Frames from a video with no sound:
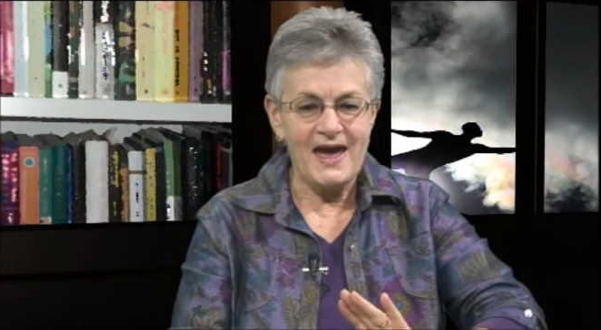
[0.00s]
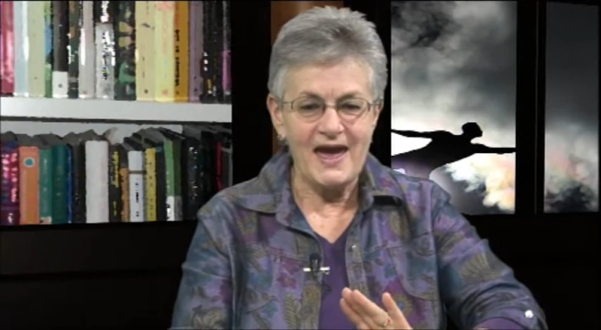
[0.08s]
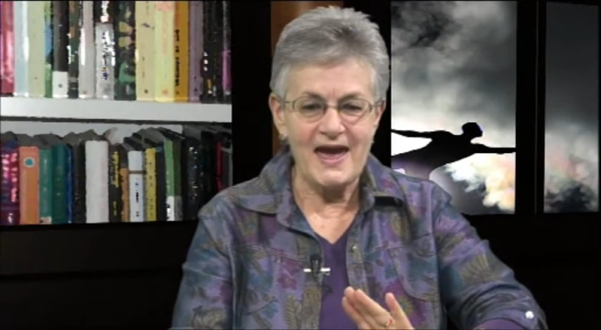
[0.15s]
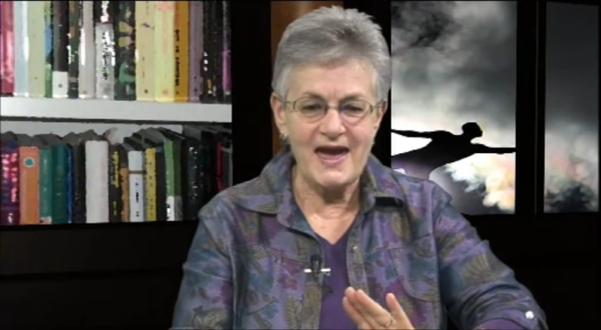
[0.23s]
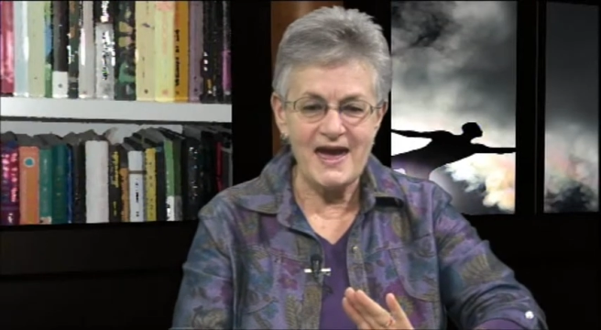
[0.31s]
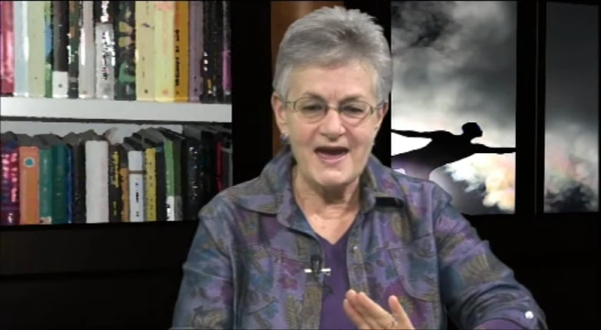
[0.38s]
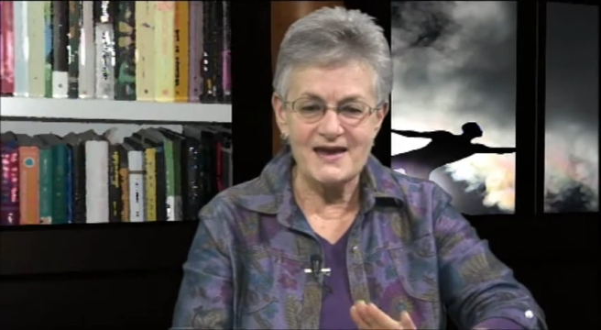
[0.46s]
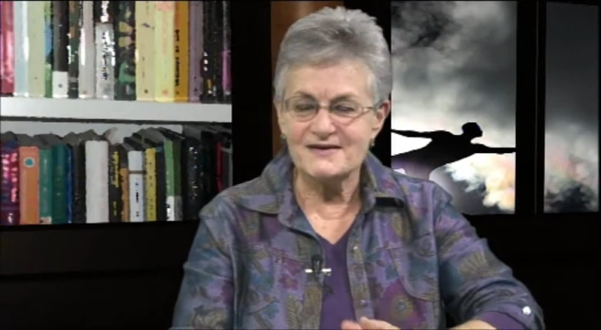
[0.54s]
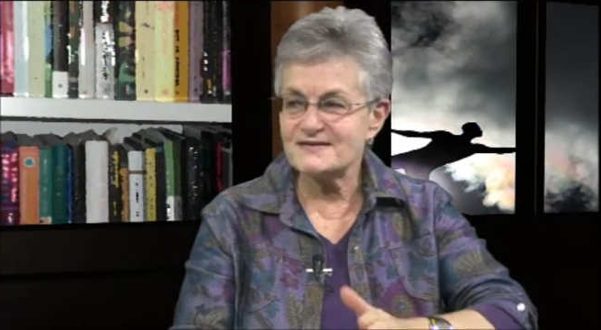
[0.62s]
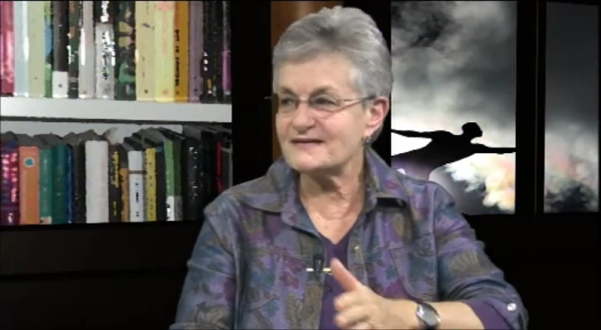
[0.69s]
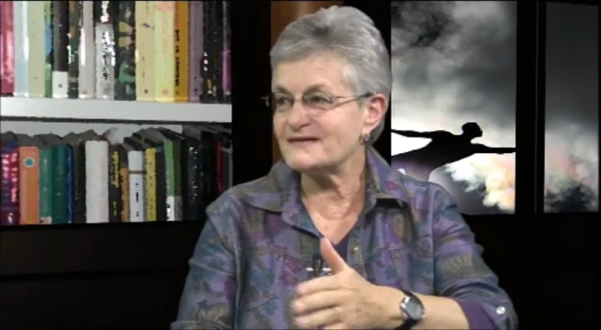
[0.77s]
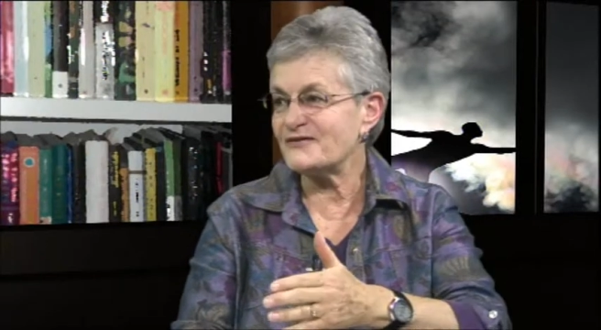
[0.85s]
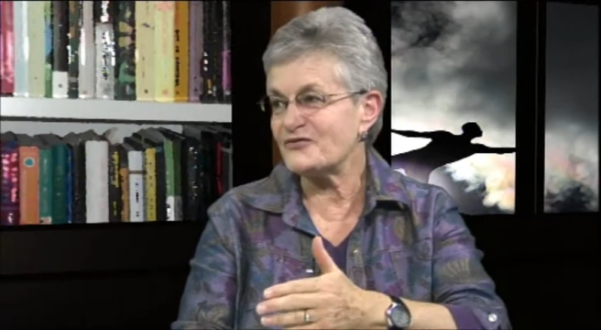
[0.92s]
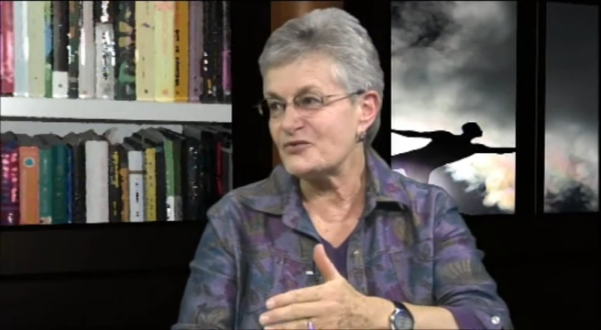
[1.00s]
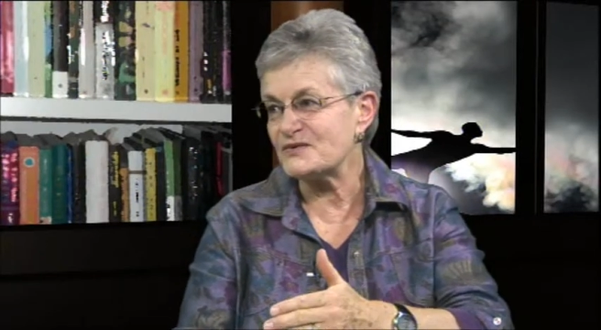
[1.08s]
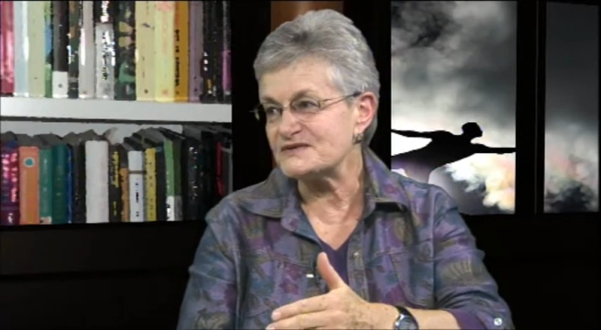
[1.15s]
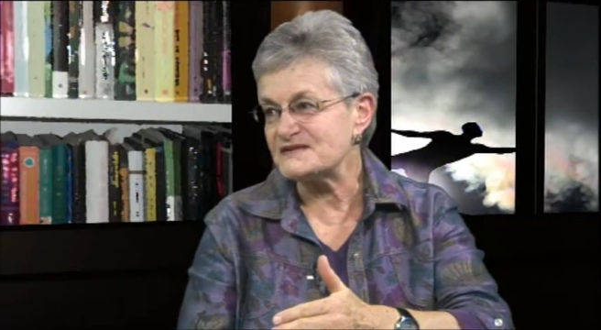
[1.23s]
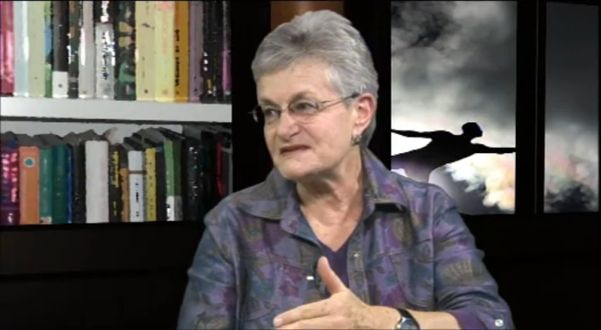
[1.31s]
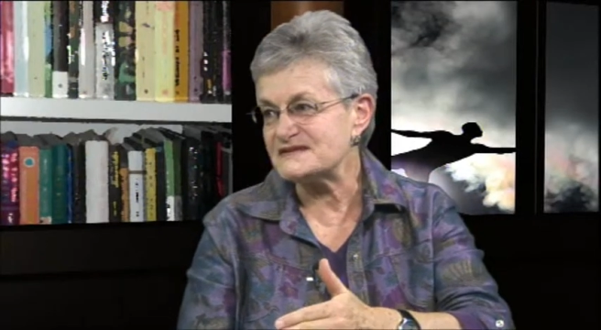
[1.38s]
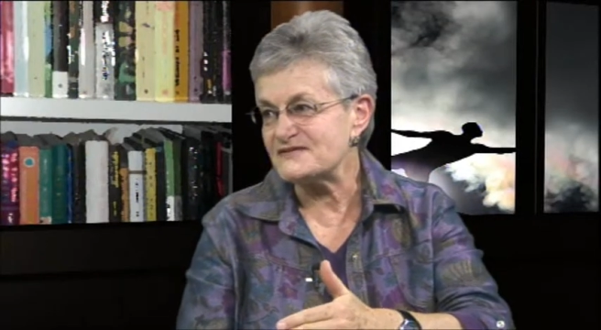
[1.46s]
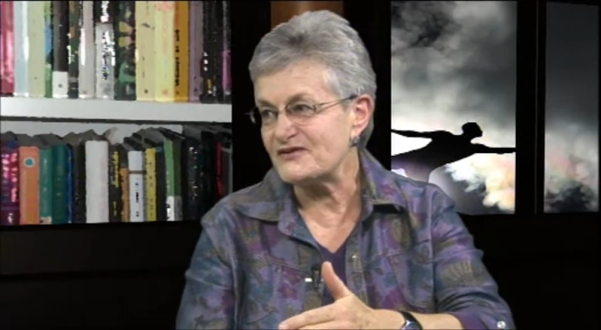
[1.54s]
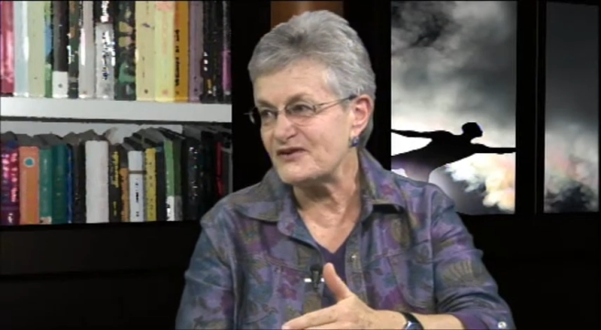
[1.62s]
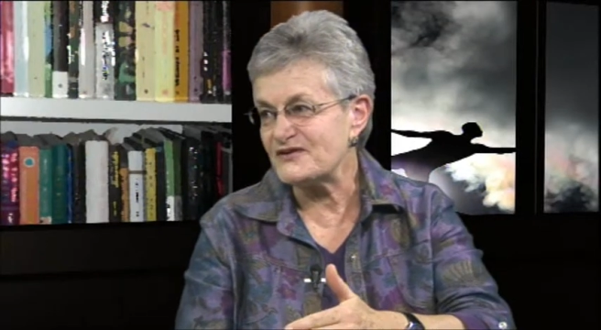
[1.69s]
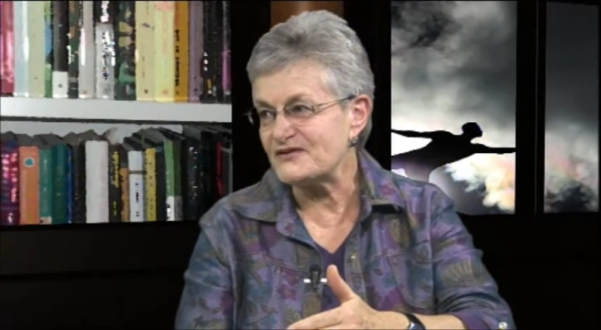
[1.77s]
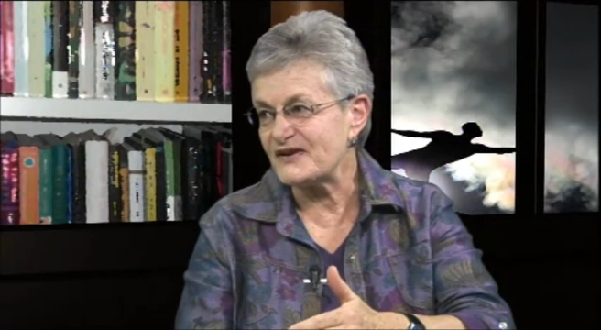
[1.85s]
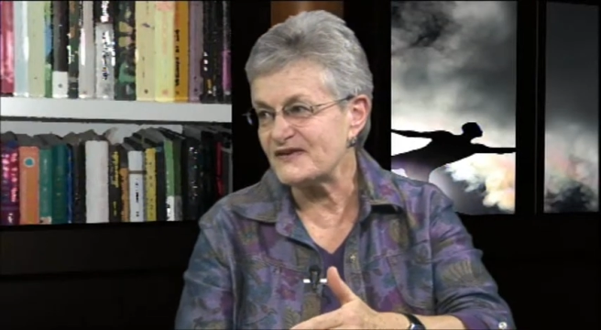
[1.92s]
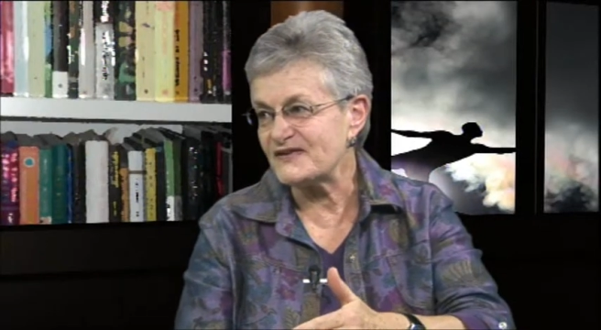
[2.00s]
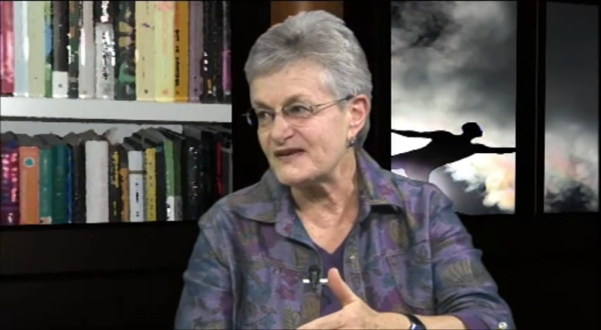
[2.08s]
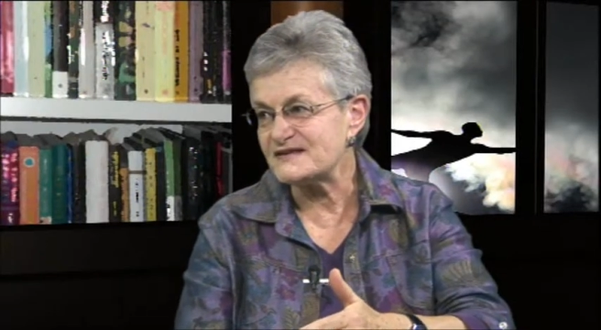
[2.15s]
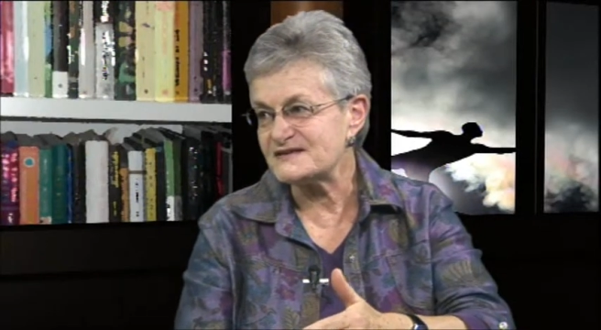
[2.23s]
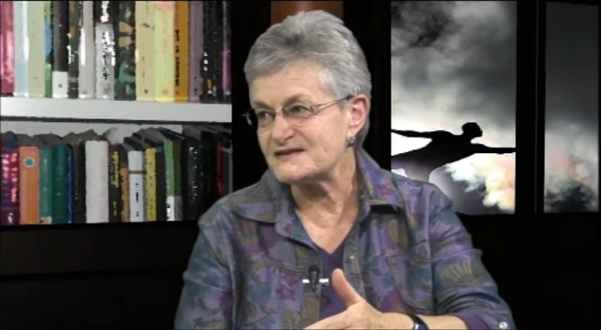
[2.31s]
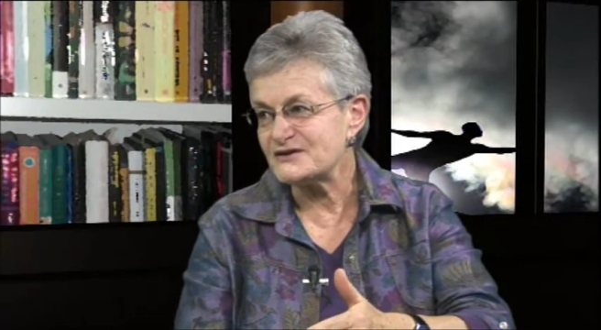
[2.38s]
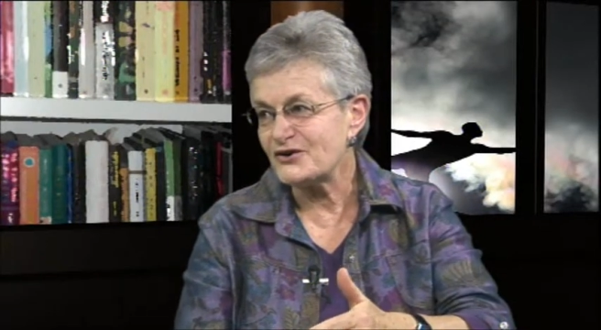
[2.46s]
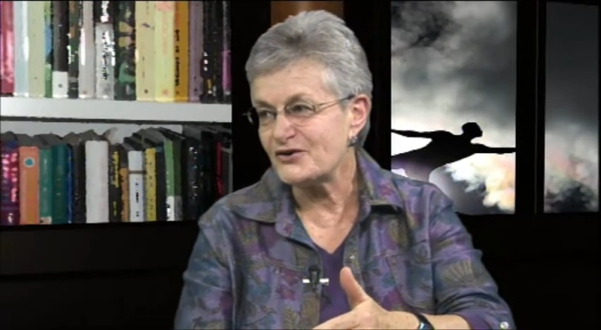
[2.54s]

And of course it's the very thing that